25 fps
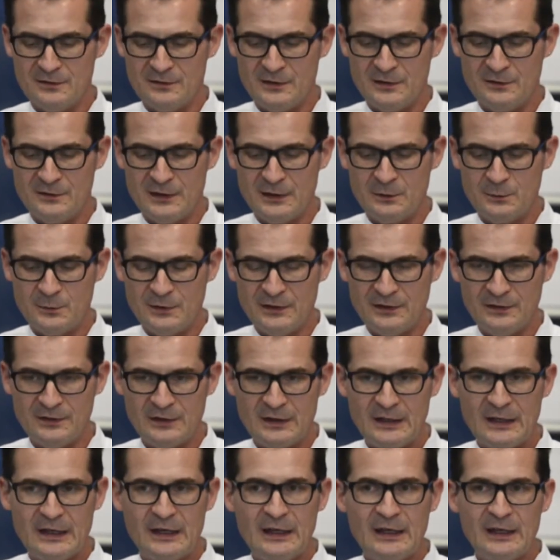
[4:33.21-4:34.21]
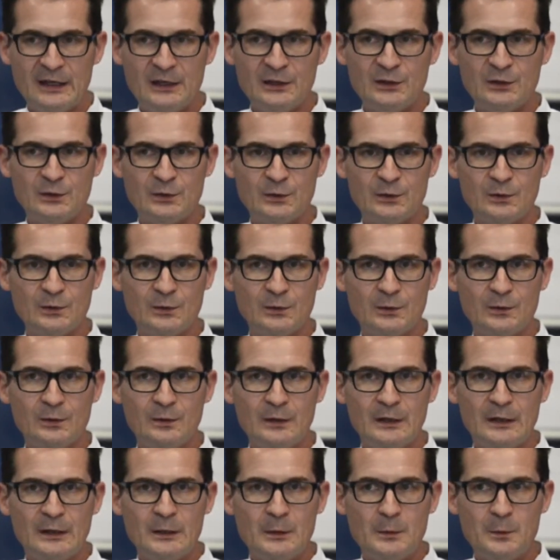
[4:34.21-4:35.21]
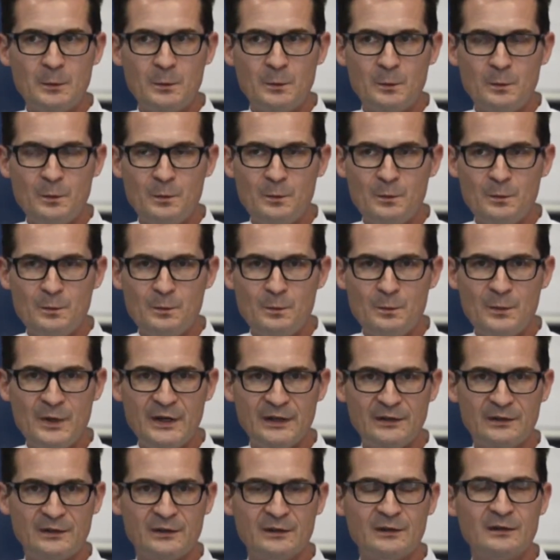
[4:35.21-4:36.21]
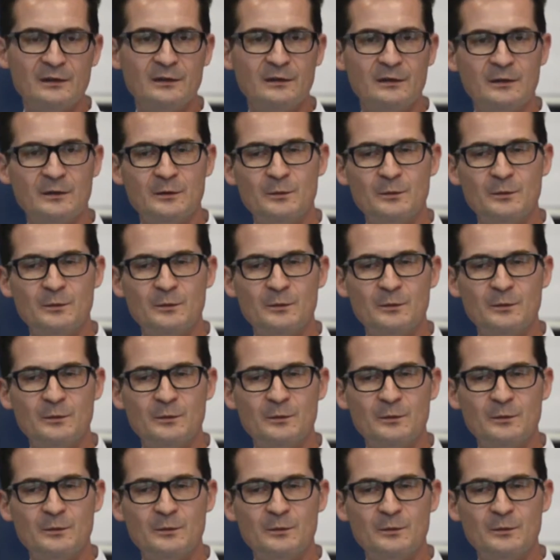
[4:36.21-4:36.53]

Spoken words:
environment, to better